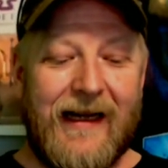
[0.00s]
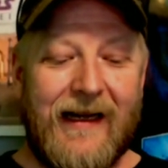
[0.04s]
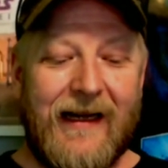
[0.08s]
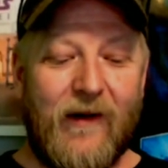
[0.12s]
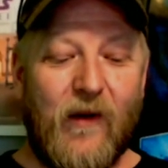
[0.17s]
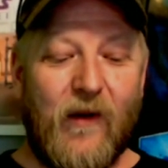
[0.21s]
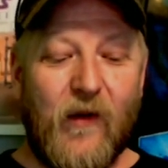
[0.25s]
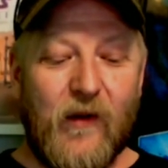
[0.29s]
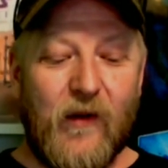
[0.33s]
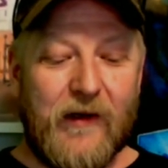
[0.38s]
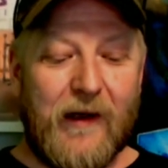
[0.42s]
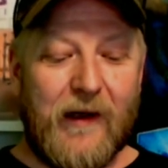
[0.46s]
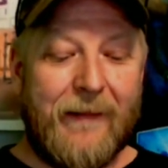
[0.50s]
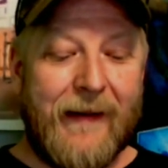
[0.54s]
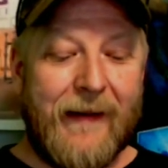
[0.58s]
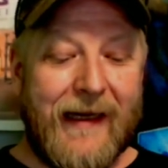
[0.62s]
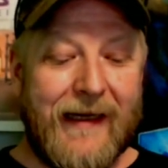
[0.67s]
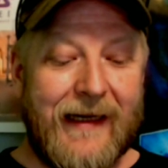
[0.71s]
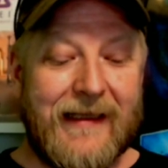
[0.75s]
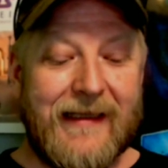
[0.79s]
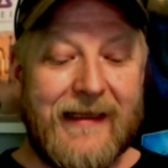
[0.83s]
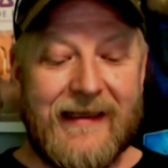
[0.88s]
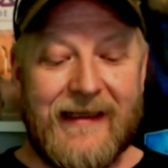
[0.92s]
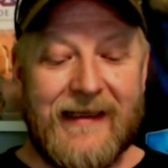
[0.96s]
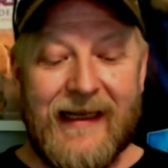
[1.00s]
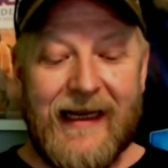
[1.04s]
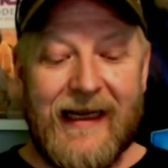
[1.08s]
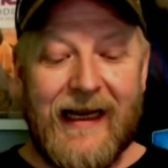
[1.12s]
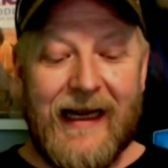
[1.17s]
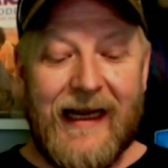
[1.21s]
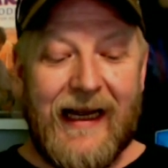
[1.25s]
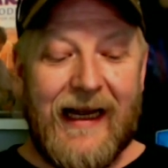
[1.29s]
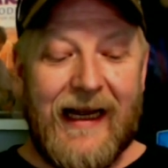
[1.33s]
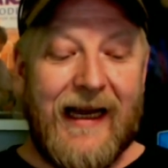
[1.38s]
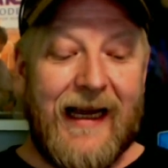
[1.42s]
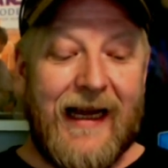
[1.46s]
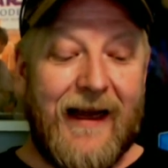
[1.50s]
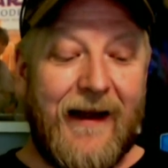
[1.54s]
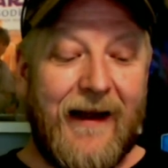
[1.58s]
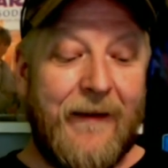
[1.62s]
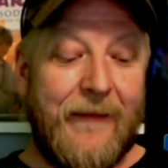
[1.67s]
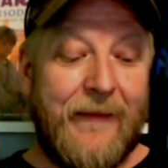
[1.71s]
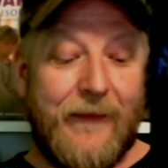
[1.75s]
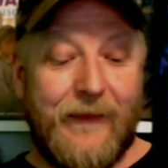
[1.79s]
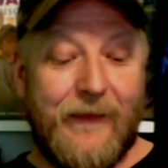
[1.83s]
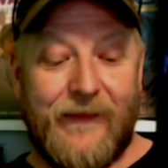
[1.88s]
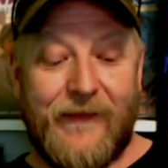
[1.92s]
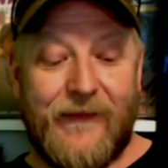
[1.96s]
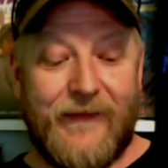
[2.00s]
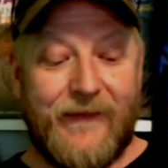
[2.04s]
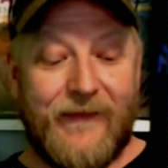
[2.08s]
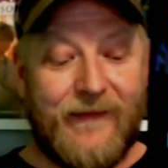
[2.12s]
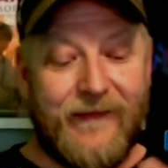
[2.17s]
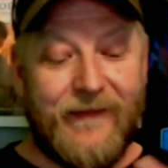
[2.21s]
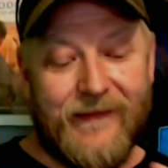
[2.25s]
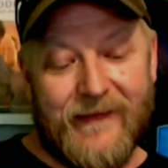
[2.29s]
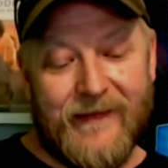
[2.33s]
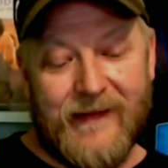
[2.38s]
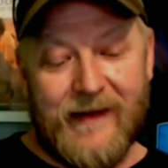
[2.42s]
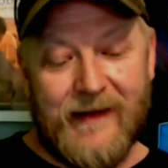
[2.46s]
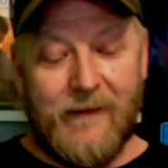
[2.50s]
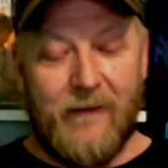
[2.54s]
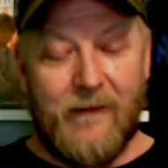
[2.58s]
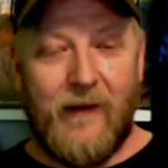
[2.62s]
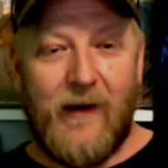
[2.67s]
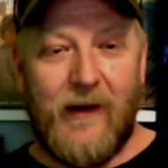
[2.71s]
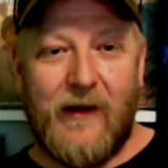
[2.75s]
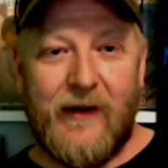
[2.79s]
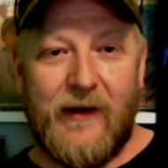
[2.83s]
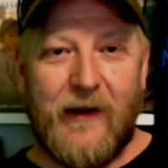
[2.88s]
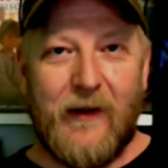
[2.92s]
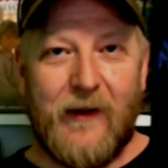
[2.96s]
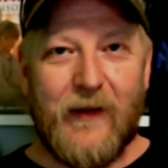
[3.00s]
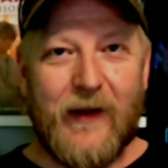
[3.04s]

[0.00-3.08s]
older picks. Although